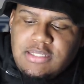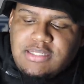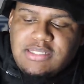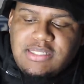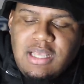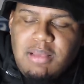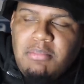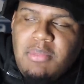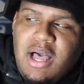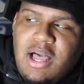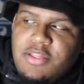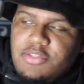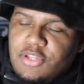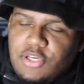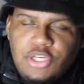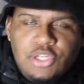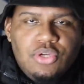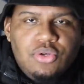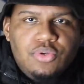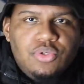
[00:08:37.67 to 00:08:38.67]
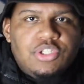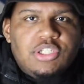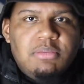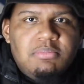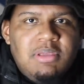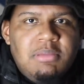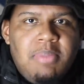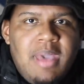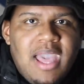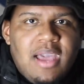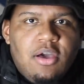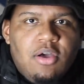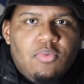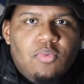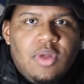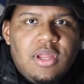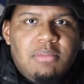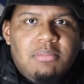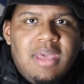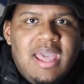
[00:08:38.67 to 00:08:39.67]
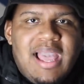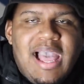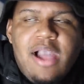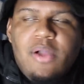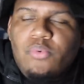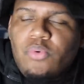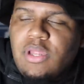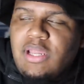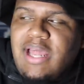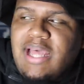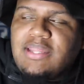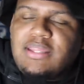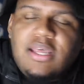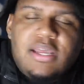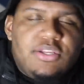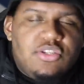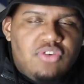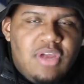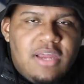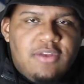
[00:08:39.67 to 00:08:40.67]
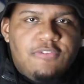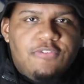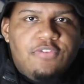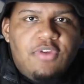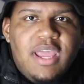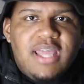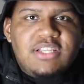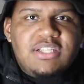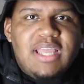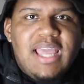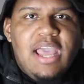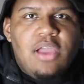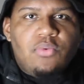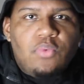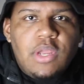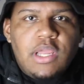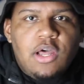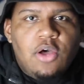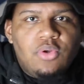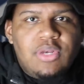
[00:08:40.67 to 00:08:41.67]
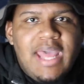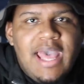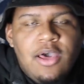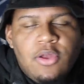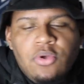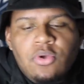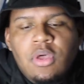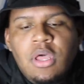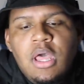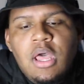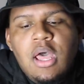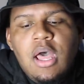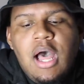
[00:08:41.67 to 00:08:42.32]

Some other dude should be backup running back. I really like the undrafted free agent guy Rico Dowdle.